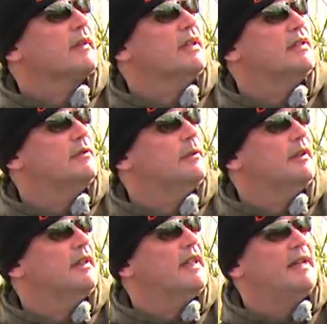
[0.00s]
is you want
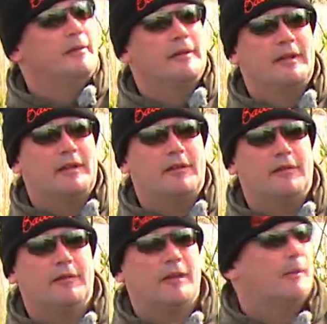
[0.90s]
the lead
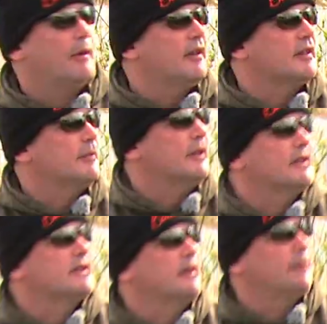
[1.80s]
round by the
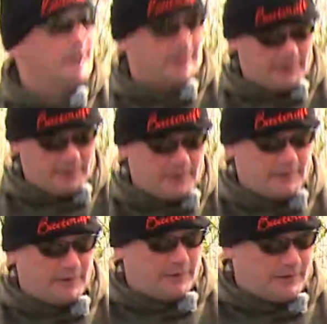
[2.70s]
spigot somewhere.
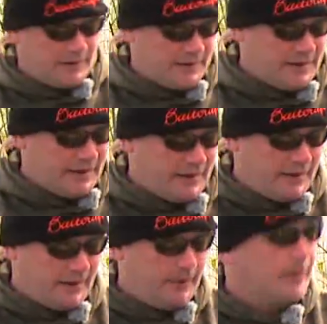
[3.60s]
So if we just set that
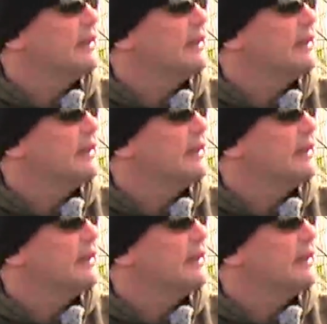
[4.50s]
up,